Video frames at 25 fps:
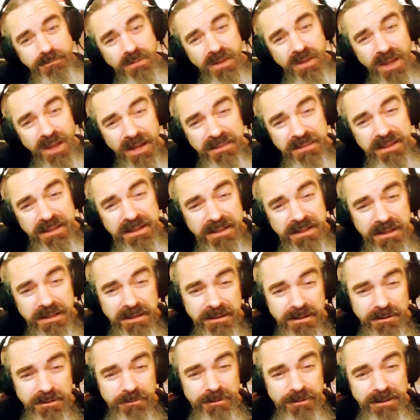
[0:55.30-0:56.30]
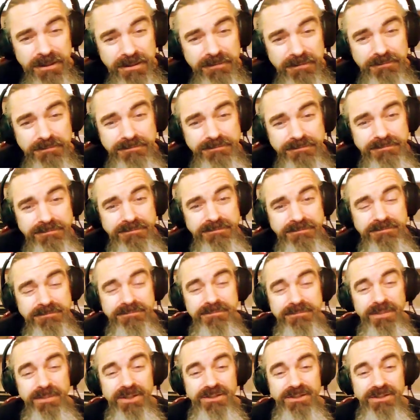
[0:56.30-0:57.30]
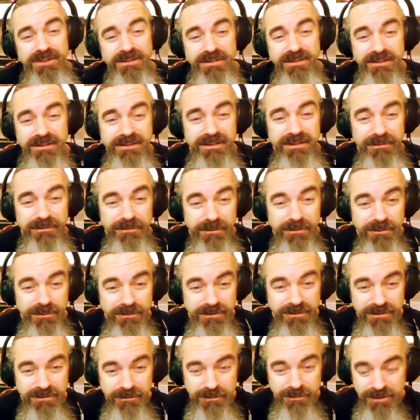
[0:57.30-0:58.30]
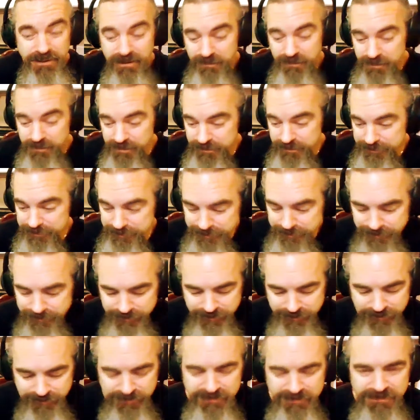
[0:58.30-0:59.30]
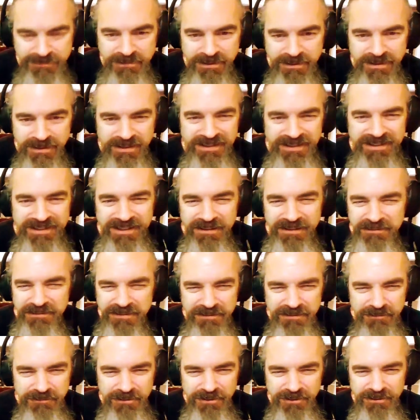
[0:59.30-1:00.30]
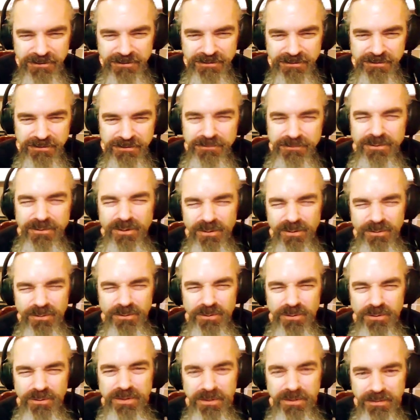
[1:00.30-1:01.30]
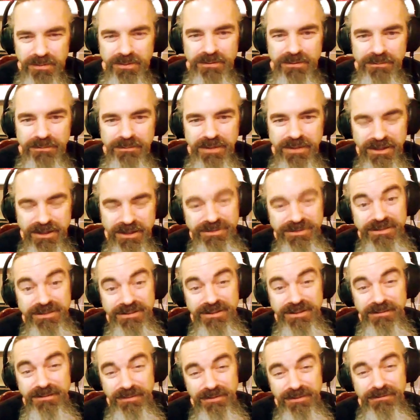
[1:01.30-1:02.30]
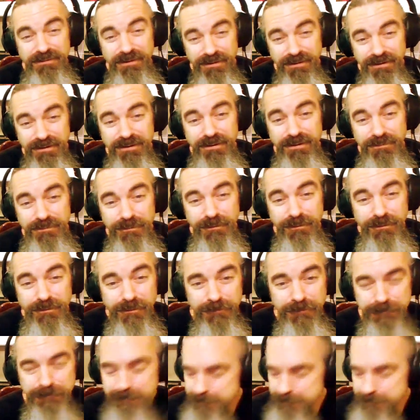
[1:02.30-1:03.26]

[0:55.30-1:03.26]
I think that I agree. Patience is difficult sometimes. Even when for older people, patience can be very difficult.